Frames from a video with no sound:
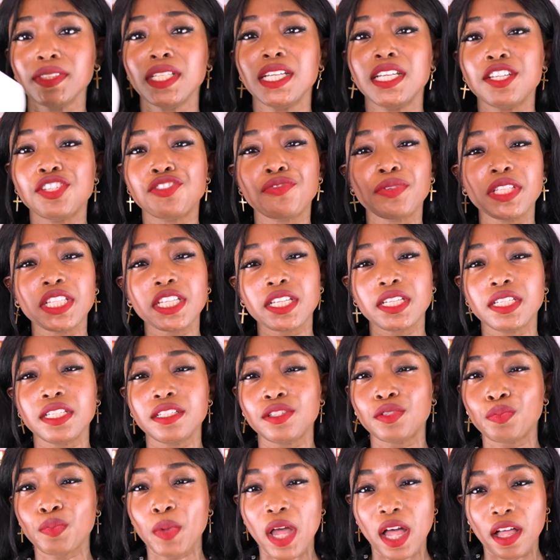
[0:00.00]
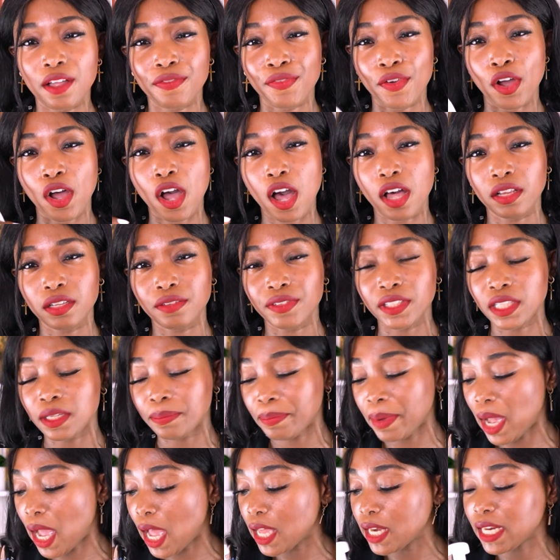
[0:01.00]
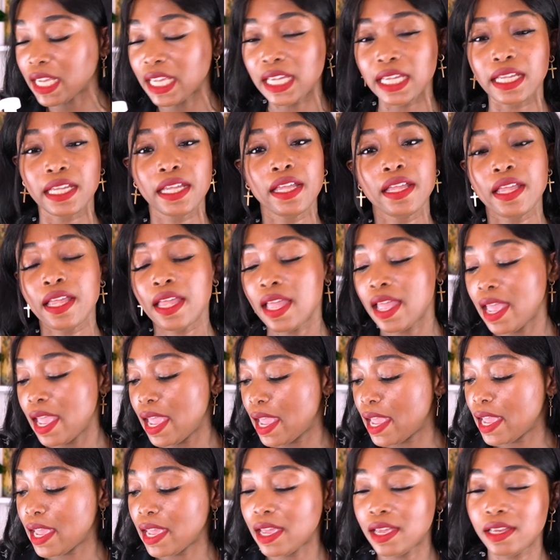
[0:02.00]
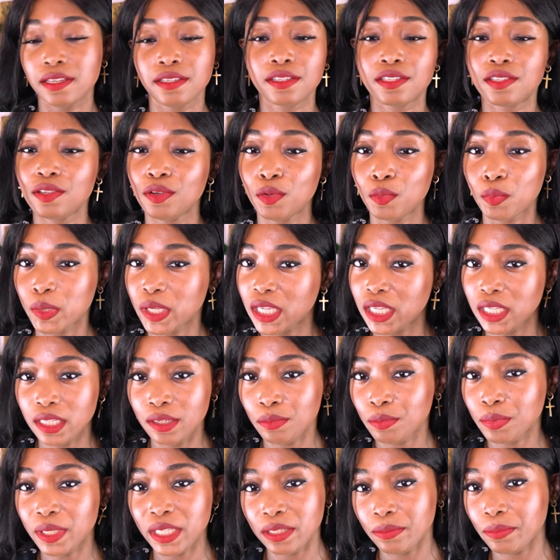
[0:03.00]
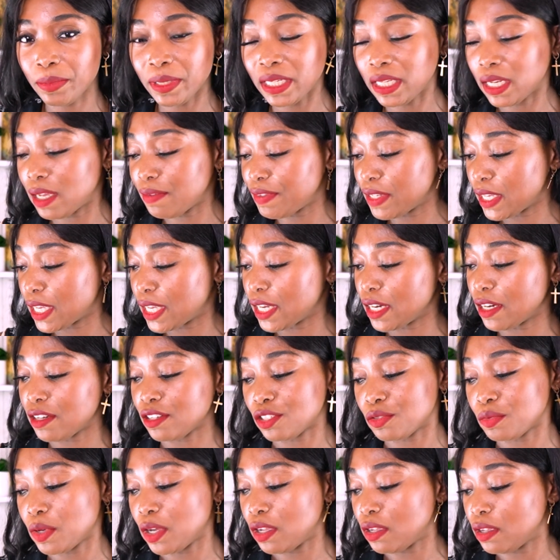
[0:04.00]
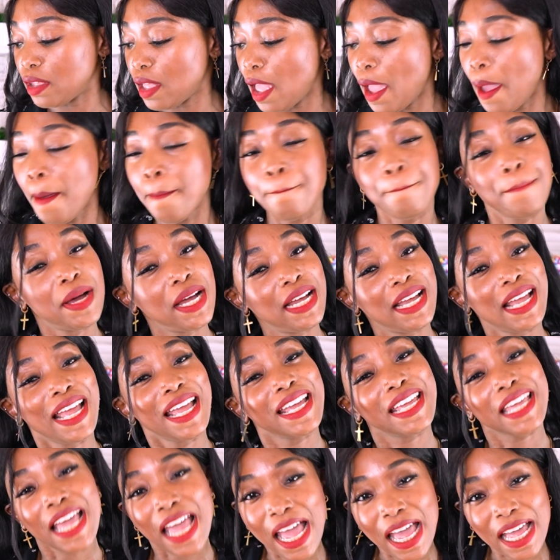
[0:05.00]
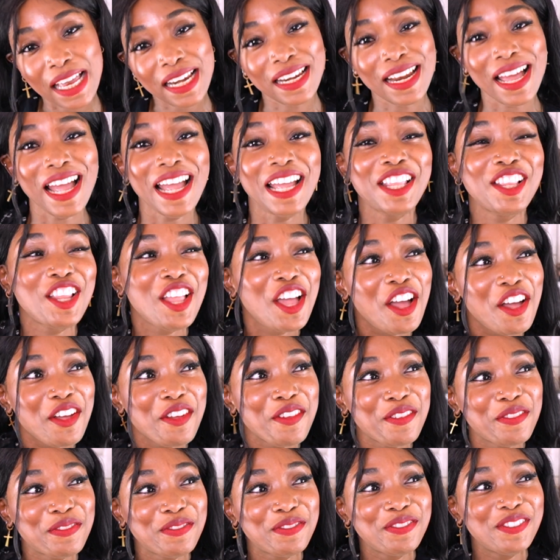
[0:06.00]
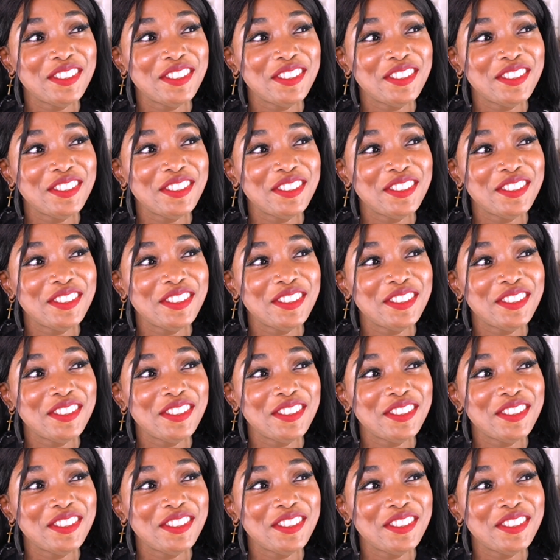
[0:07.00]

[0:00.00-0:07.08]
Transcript: is really good as well for all over the body, and we love it here as well. But again, I love